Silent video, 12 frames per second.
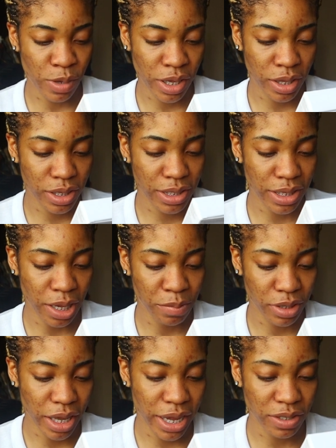with
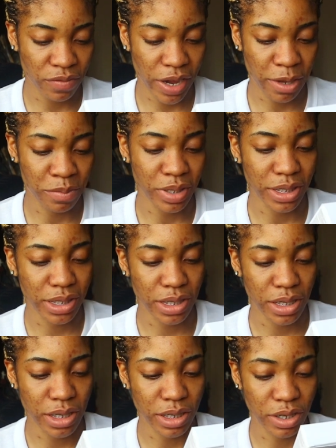stabilized vitamin
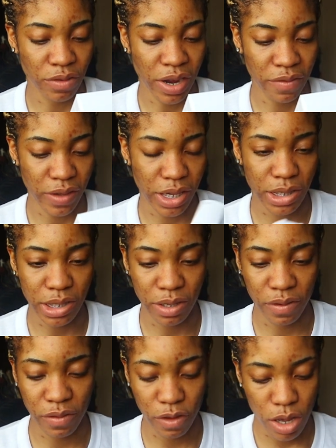C
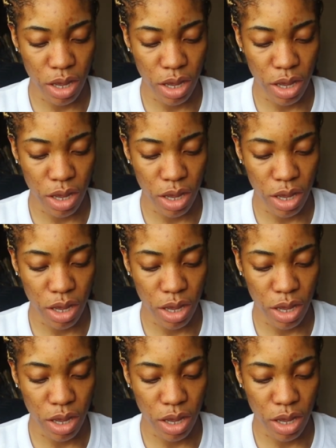derivative.